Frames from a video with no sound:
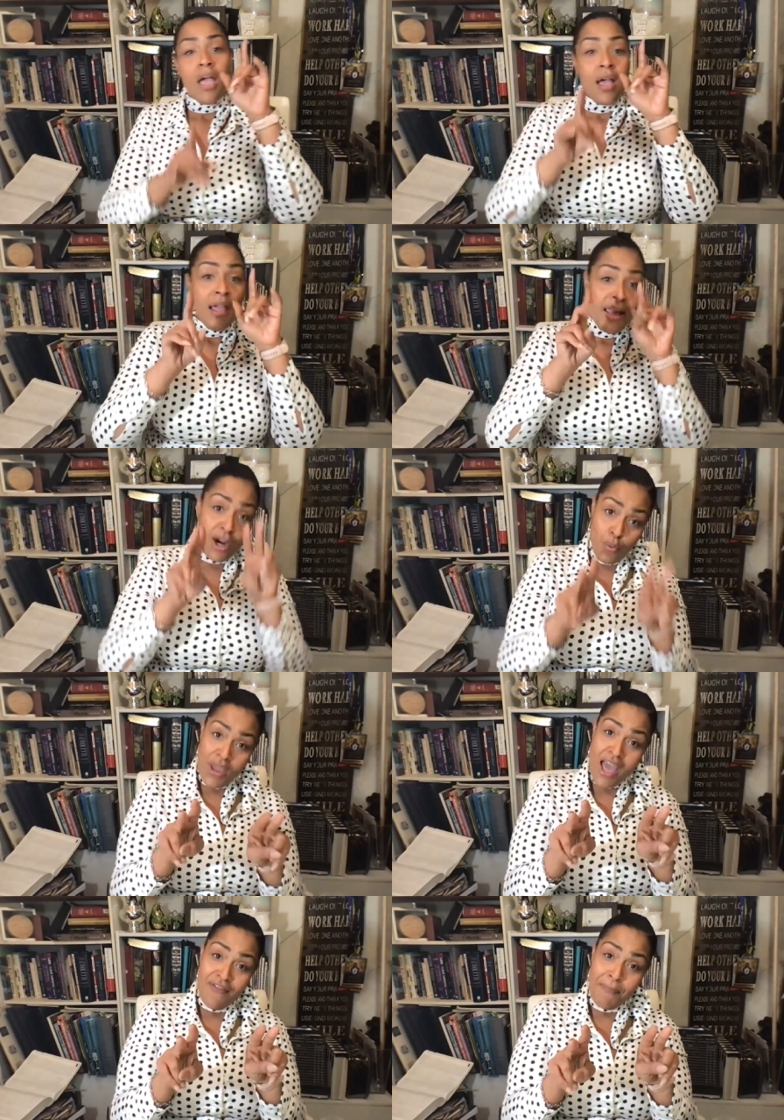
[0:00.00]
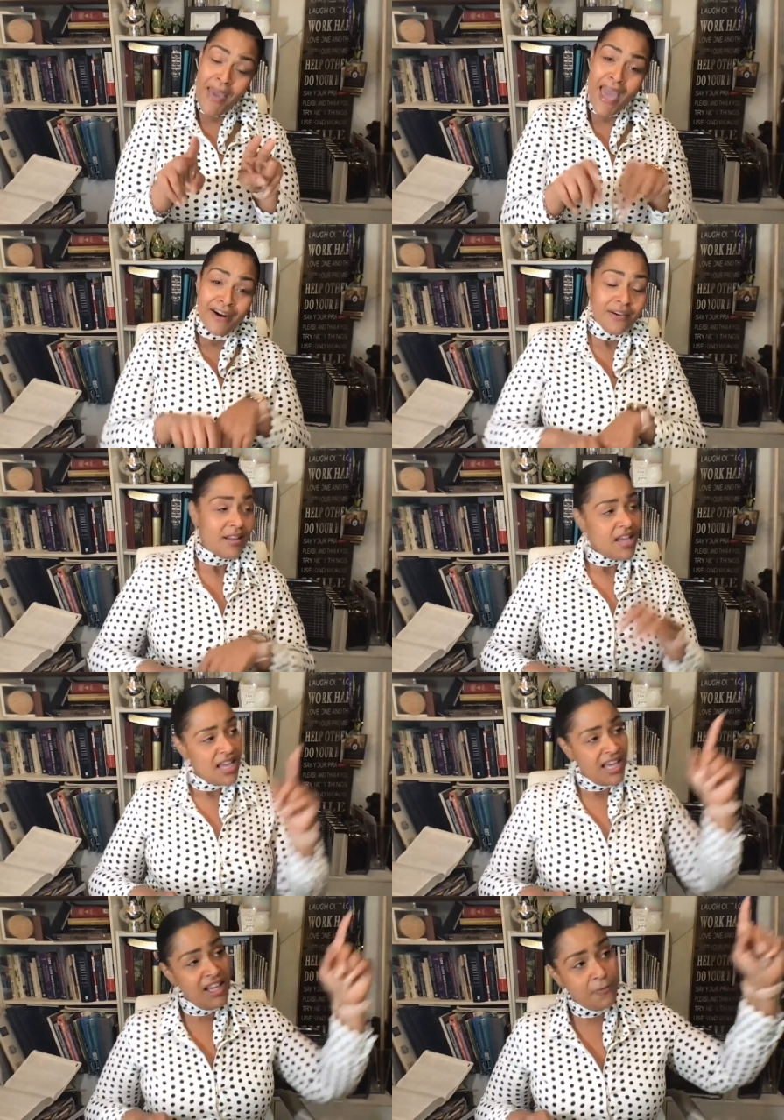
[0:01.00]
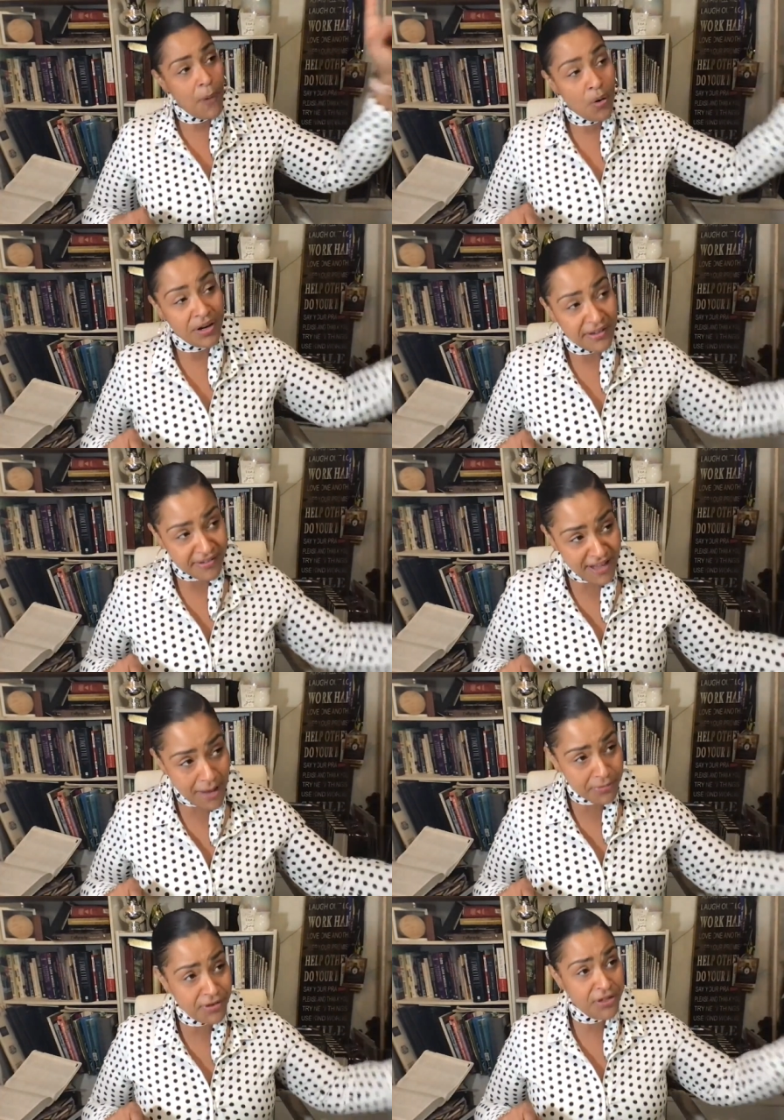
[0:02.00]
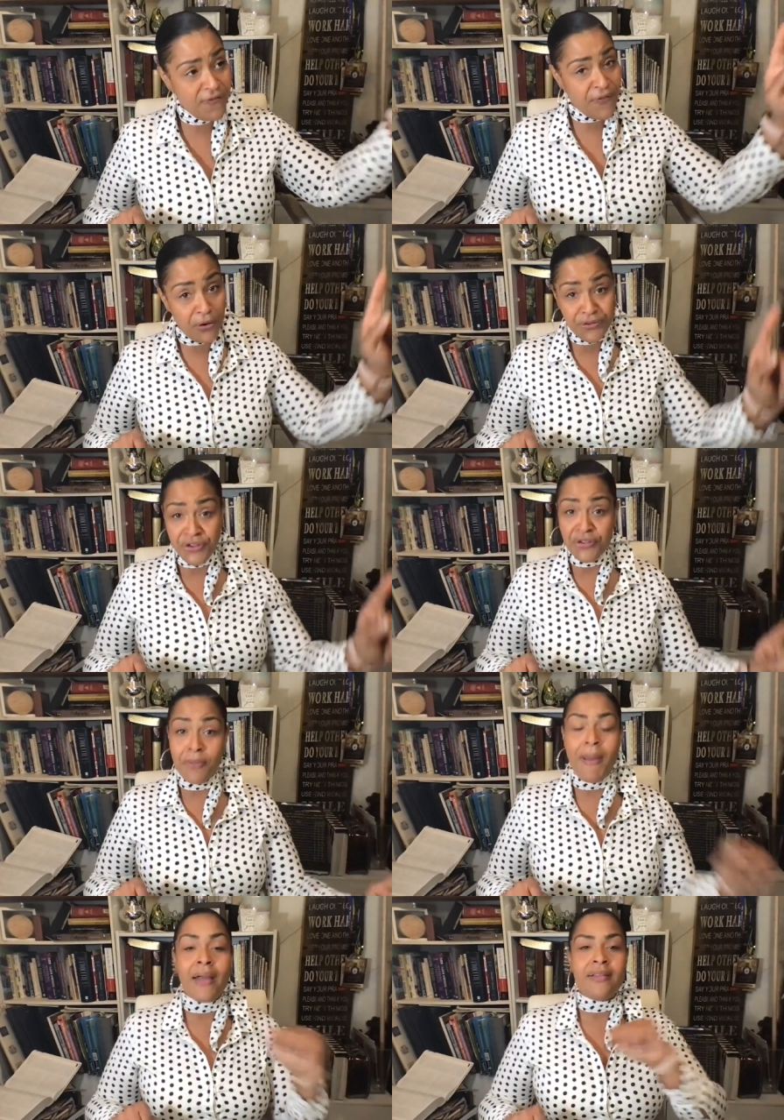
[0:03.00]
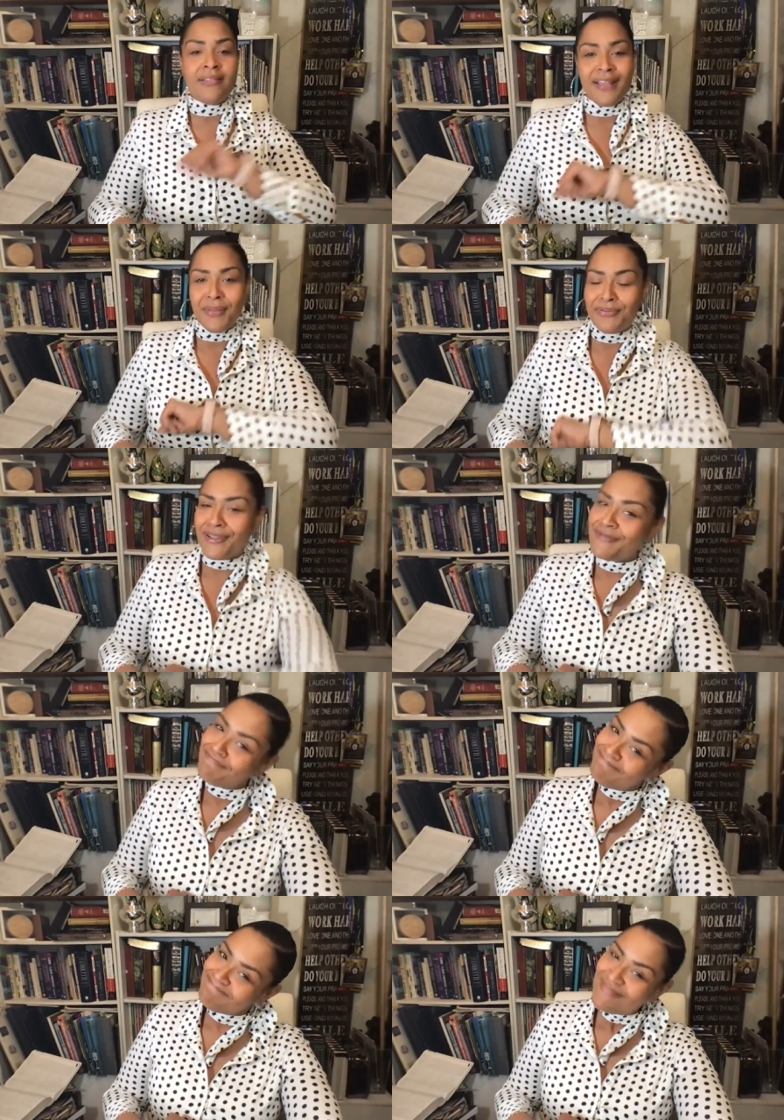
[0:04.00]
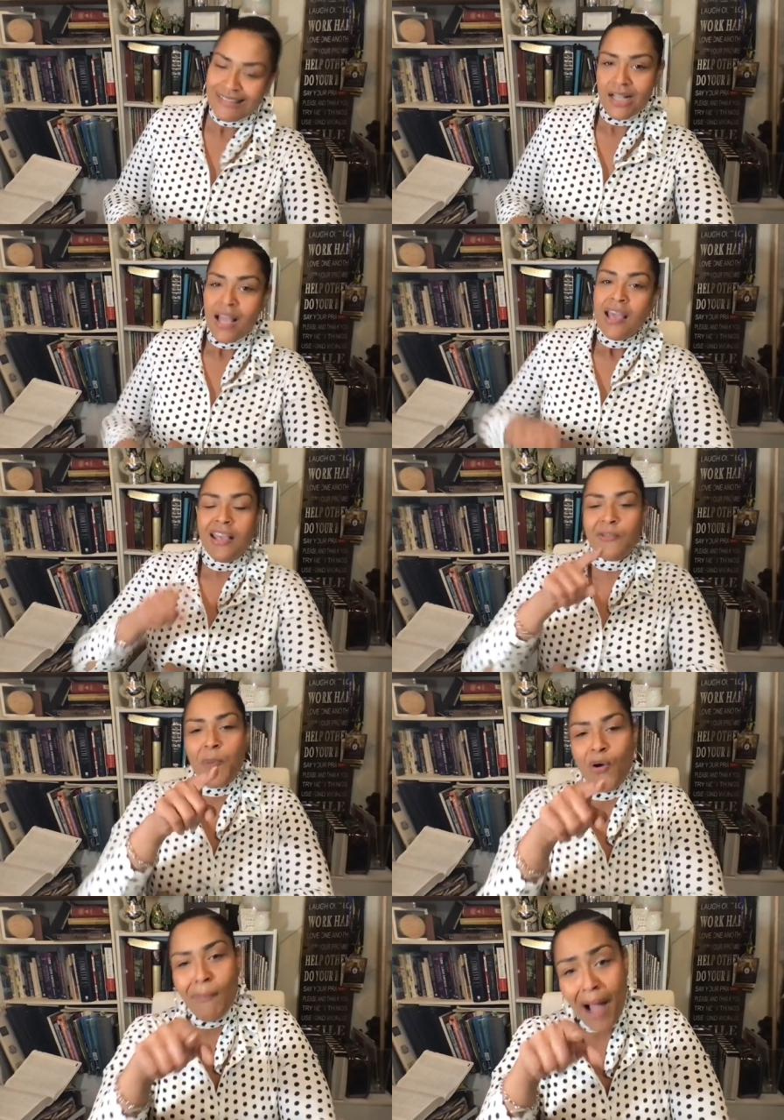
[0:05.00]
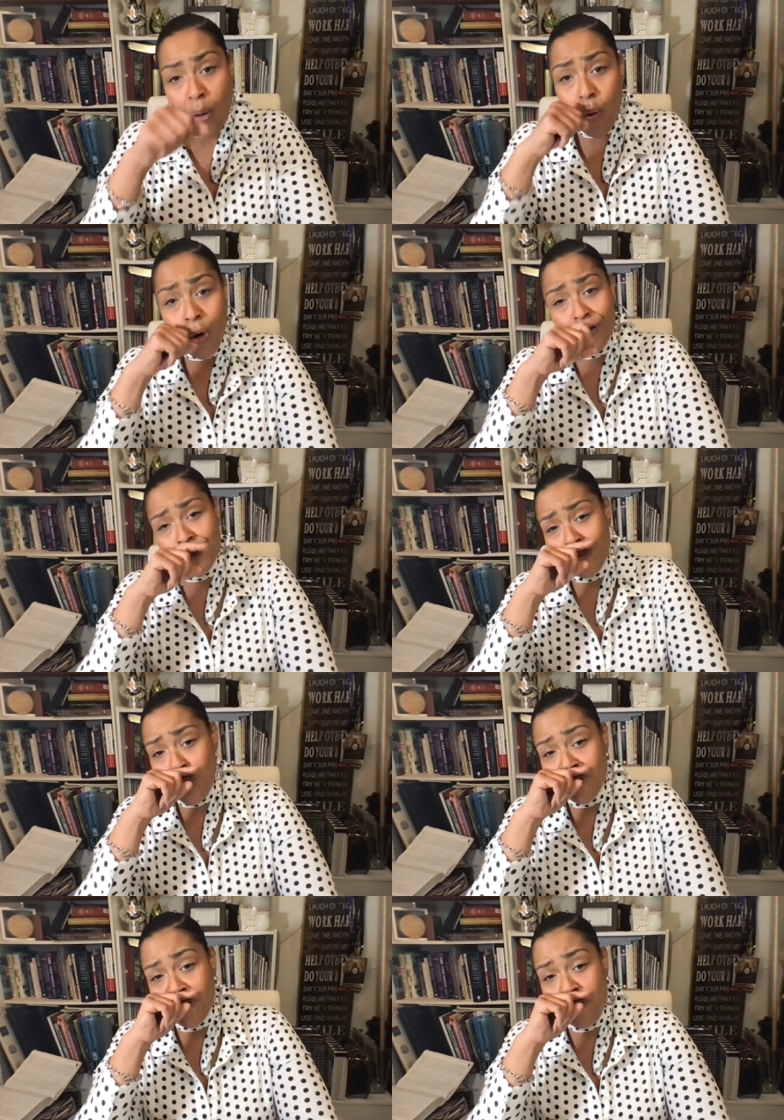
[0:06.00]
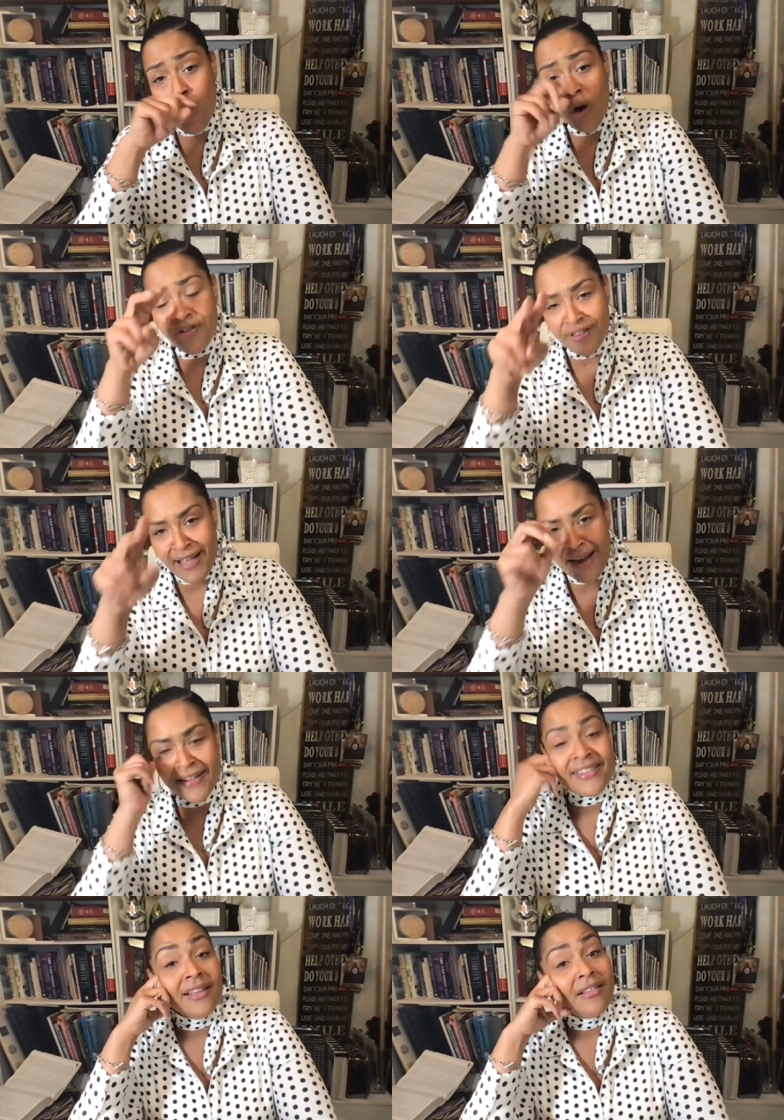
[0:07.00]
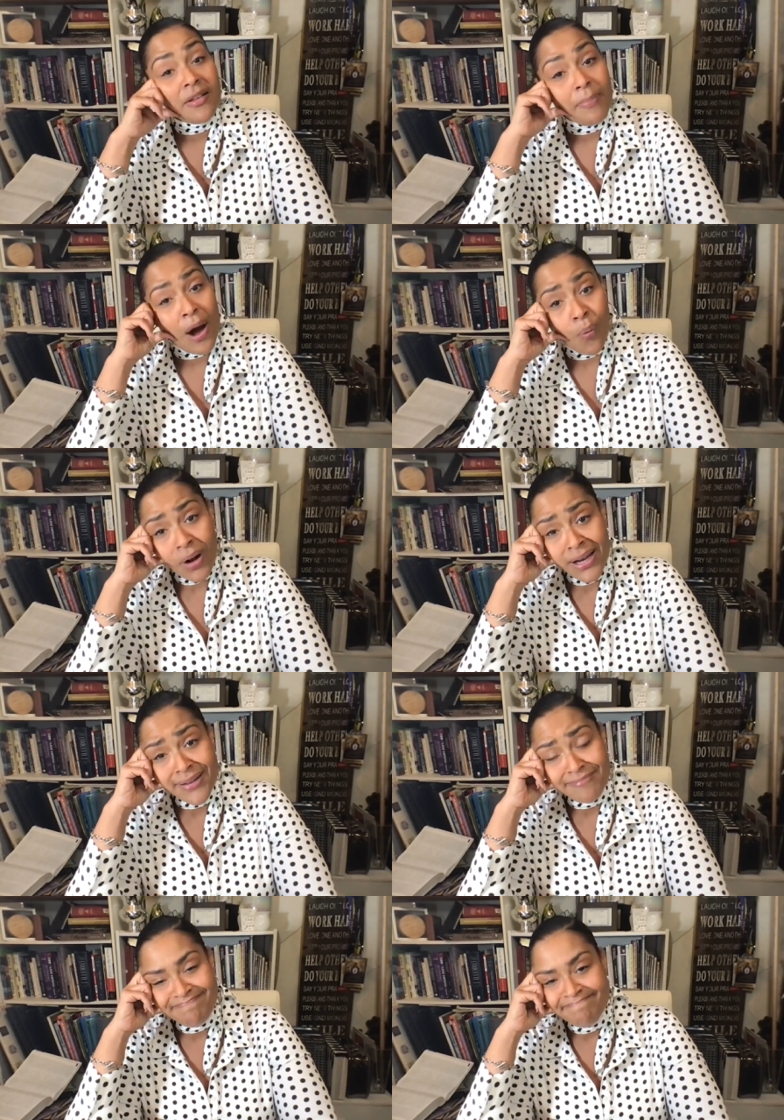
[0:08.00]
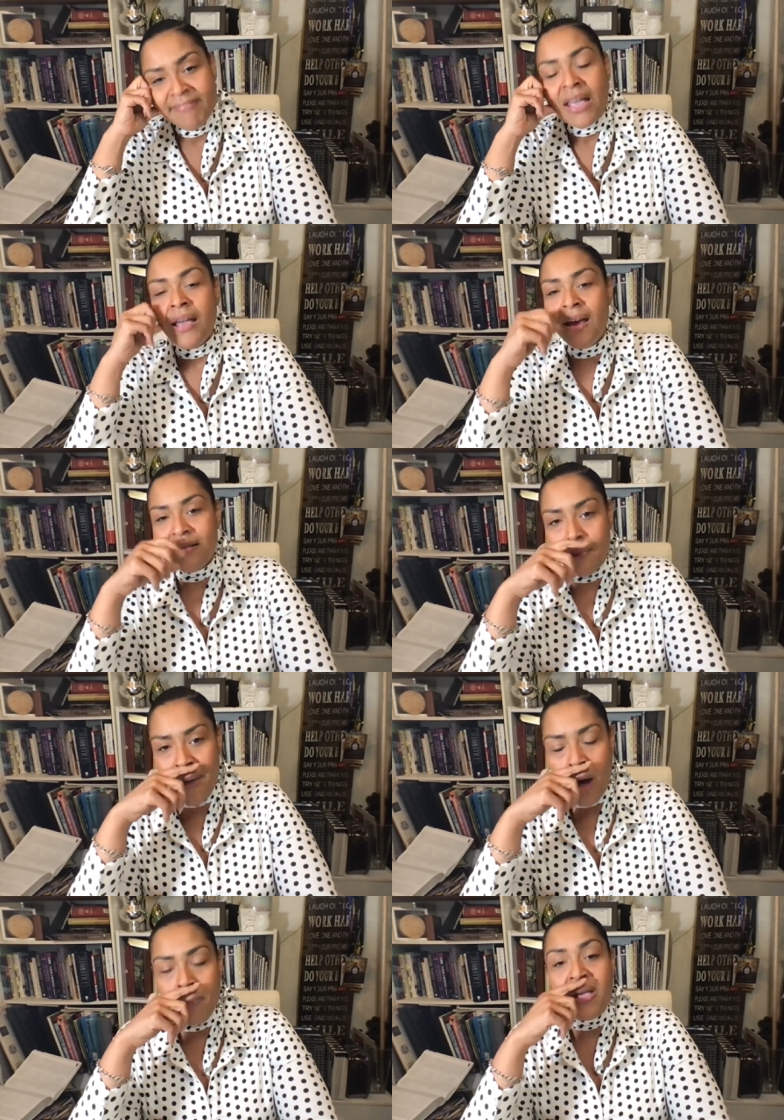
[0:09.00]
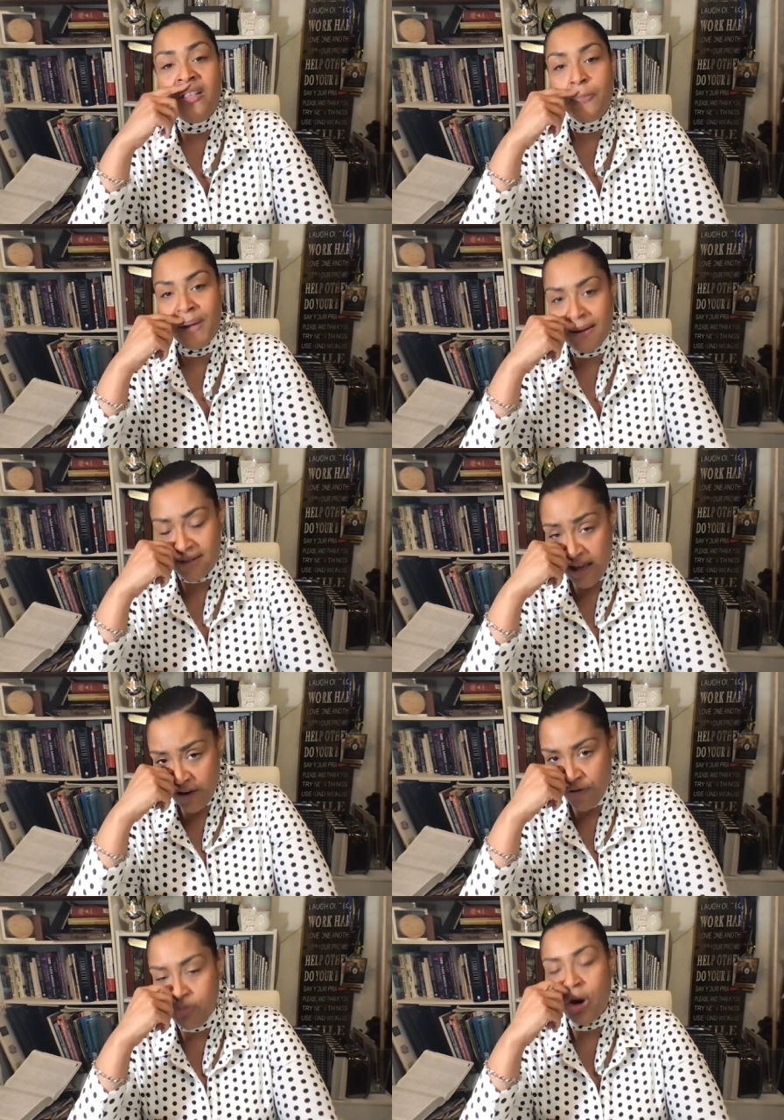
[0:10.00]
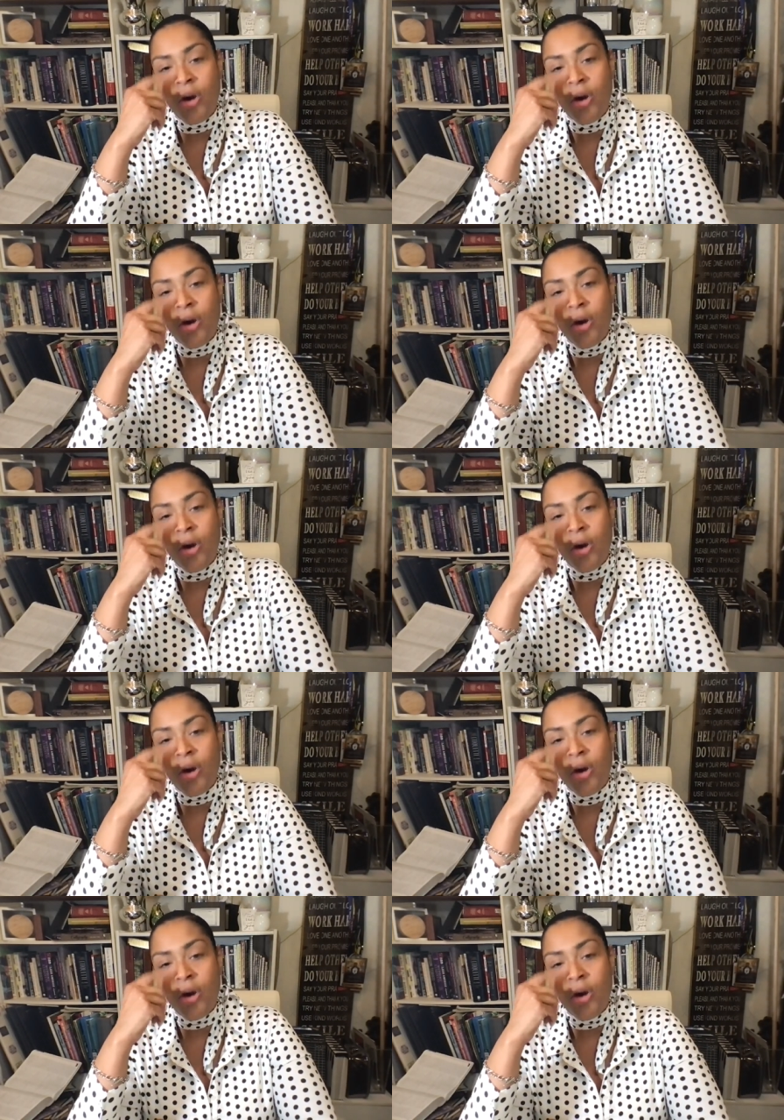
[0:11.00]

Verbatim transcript: Here we have a pattern. He spoke of deception. The first seal is about deception. He spoke about wars and rumors of wars. The second seal is about what? It's about peace being taken from the earth.